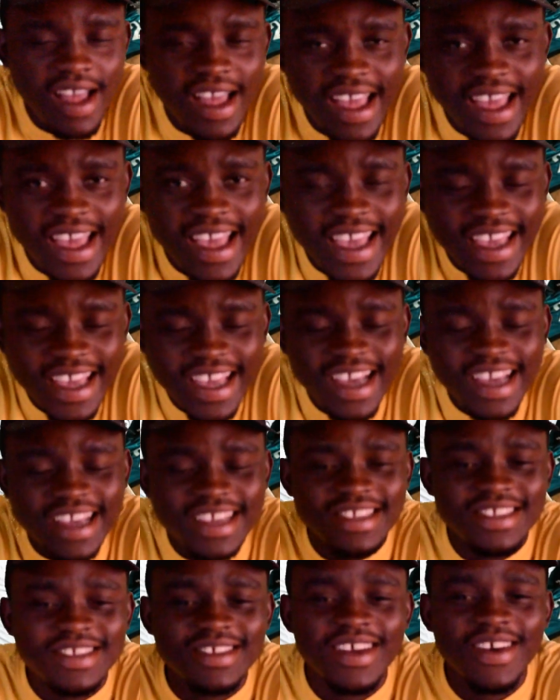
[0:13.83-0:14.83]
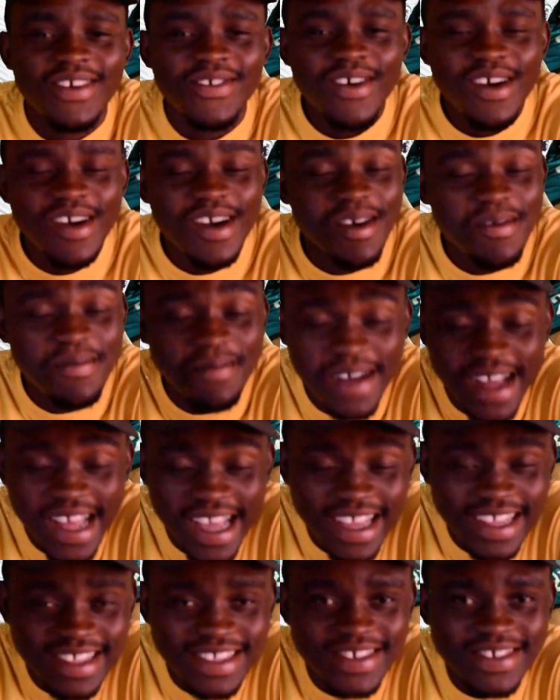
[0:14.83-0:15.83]
Hey guys, welcome
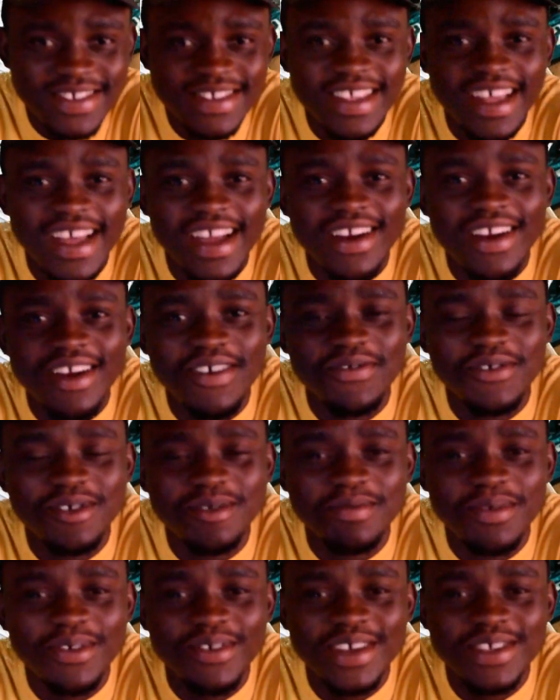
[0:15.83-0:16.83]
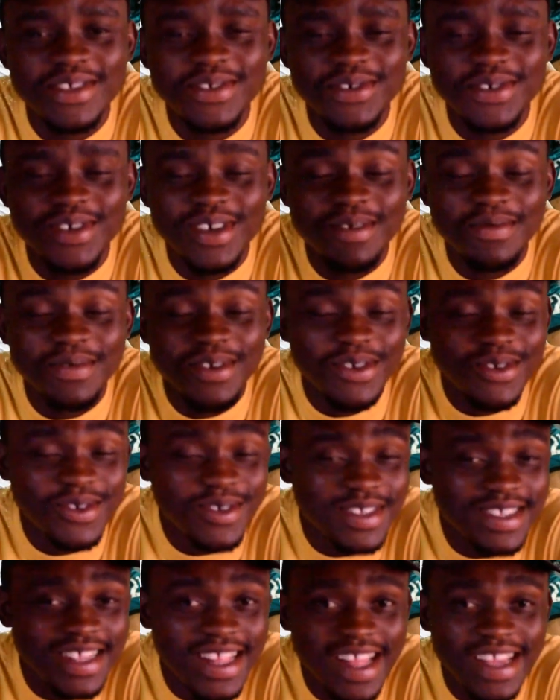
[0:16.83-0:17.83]
back to Sahara Football. As usual, I'm your
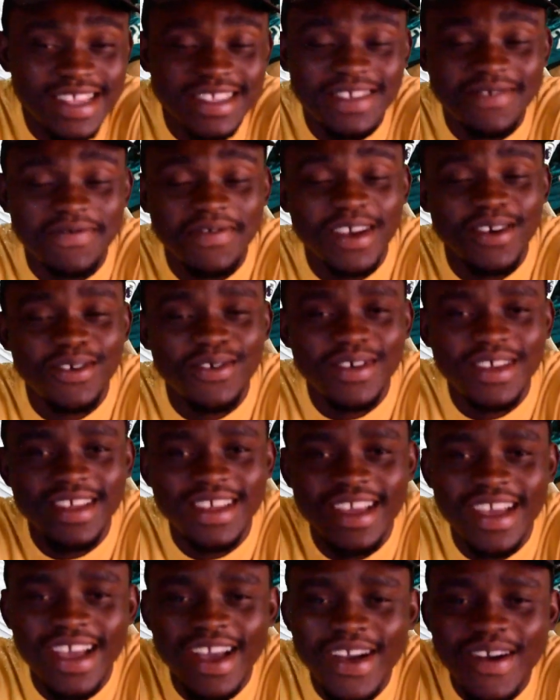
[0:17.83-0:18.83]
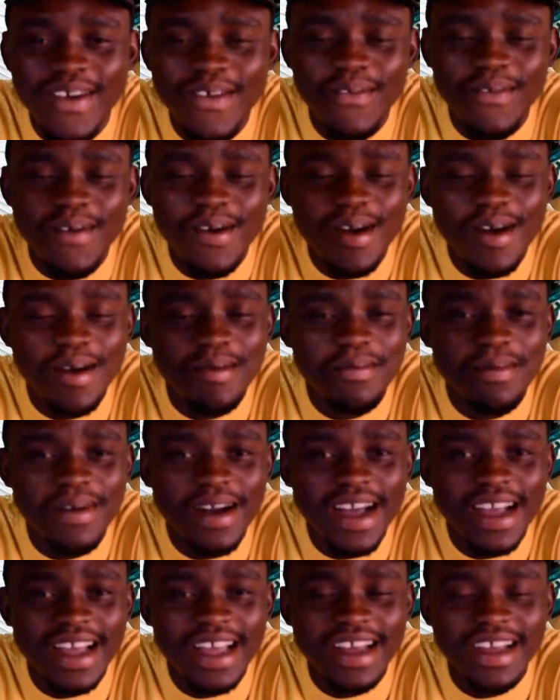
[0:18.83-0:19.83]
host Selassie Fiawoyi. Welcome
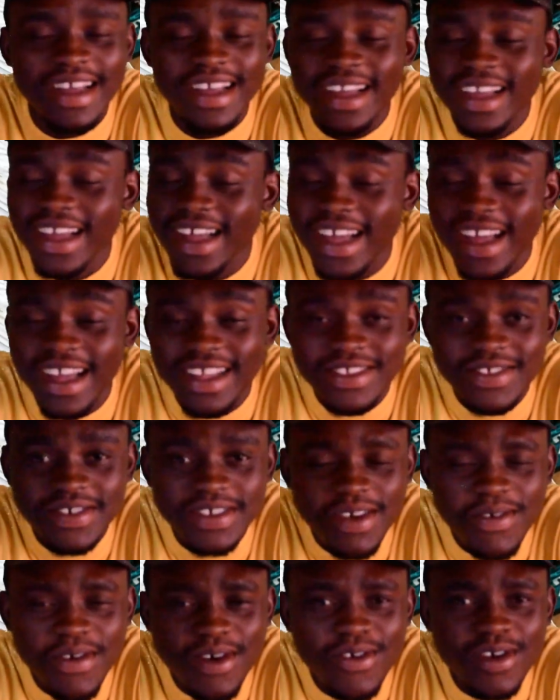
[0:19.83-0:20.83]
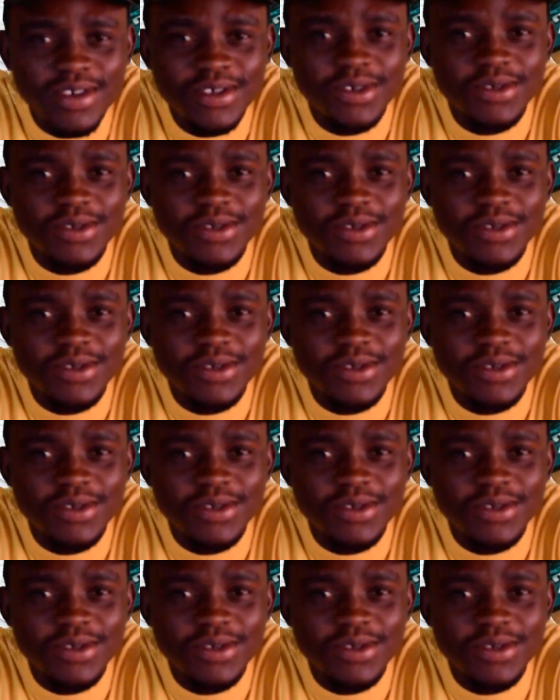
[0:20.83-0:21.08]
back. Today we're going to